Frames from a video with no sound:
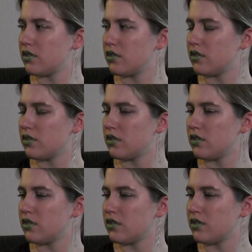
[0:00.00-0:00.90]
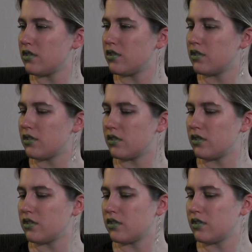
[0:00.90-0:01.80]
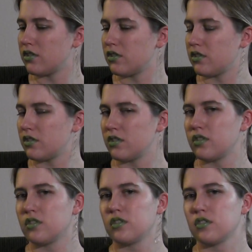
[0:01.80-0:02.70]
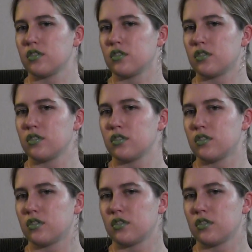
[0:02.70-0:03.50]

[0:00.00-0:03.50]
No words are spoken by the person on screen.